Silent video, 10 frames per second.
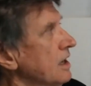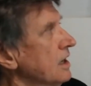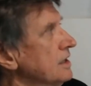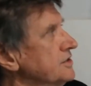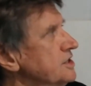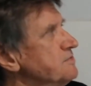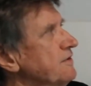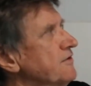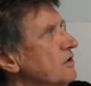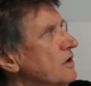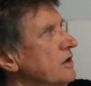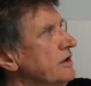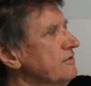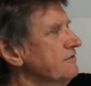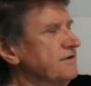Just before I
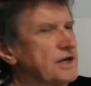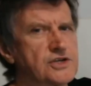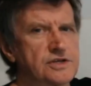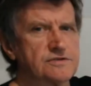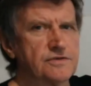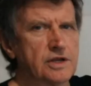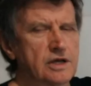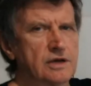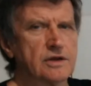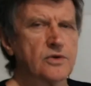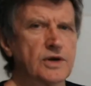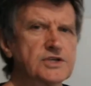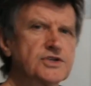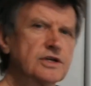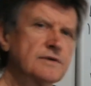finish this video, the
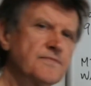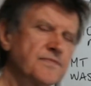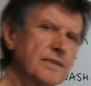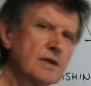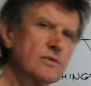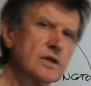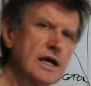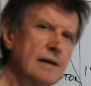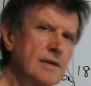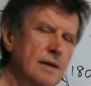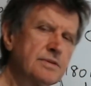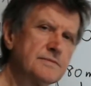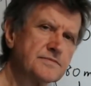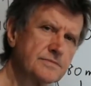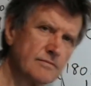question will come up,
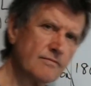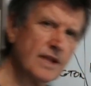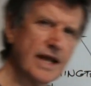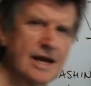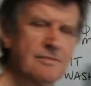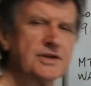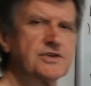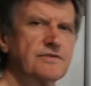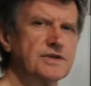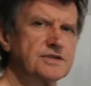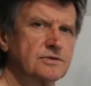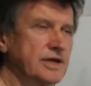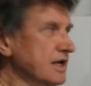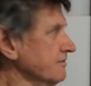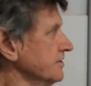how much of this do we
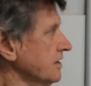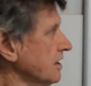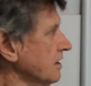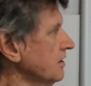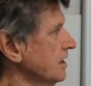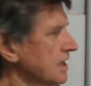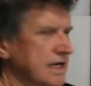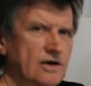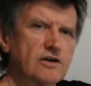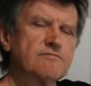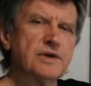have to know? Now I've been